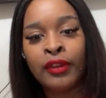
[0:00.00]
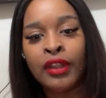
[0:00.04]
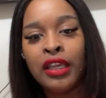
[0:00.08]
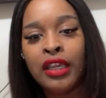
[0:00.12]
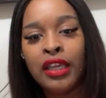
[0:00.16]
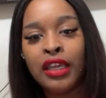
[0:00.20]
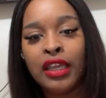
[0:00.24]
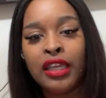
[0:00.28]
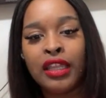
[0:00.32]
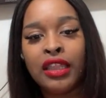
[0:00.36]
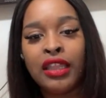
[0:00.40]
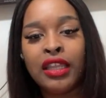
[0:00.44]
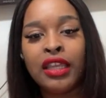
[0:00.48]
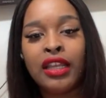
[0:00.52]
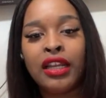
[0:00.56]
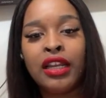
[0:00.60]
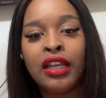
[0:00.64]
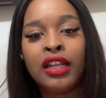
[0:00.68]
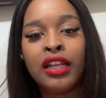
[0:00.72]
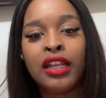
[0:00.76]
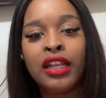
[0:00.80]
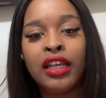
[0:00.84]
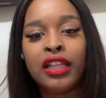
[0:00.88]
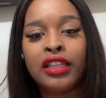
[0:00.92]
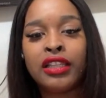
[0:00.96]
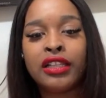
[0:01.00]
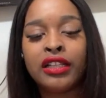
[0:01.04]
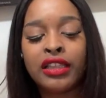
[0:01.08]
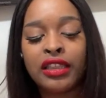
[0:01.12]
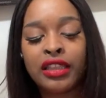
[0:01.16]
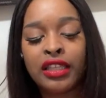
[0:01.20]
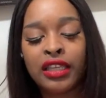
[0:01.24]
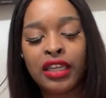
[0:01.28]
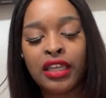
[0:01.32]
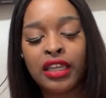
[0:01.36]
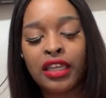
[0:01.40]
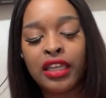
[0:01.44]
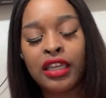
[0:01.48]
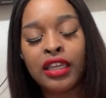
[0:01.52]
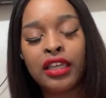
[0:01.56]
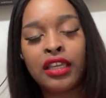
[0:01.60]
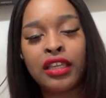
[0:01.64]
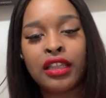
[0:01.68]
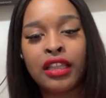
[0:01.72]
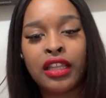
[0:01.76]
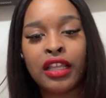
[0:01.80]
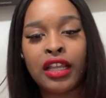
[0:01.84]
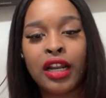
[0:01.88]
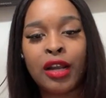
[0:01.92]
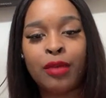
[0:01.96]
And then another thing
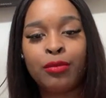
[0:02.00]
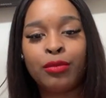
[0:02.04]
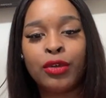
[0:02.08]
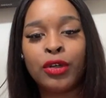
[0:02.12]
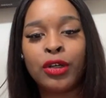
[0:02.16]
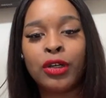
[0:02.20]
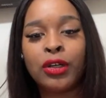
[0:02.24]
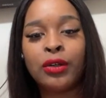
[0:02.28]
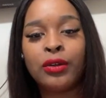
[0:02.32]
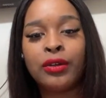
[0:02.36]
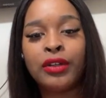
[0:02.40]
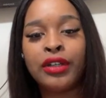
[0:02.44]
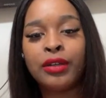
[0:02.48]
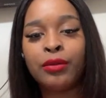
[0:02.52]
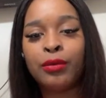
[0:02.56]
that I'm growing,